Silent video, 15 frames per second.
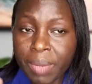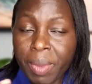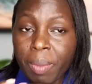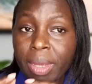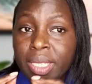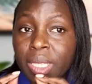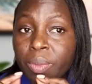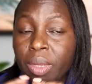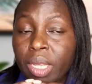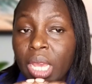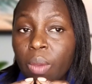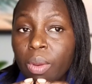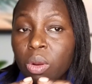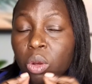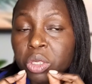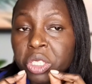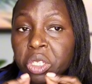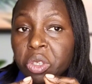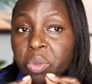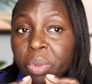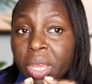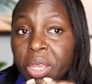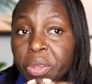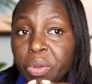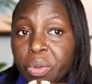remember CBK will continue paying